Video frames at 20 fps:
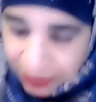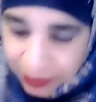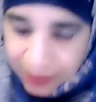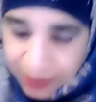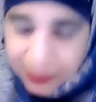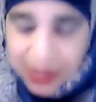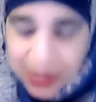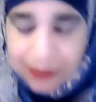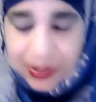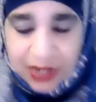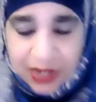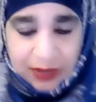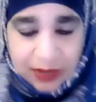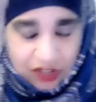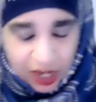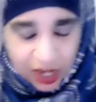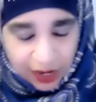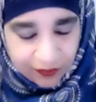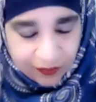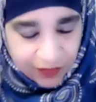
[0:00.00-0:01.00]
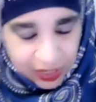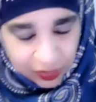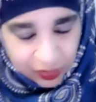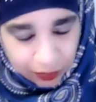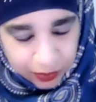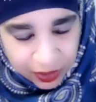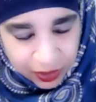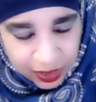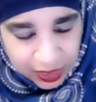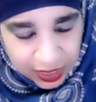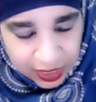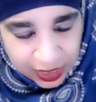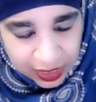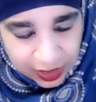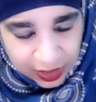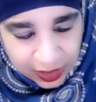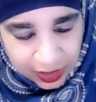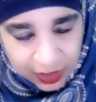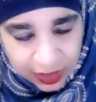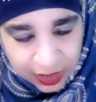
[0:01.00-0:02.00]
Wait a minute, let me check Facebook
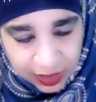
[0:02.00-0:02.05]
again.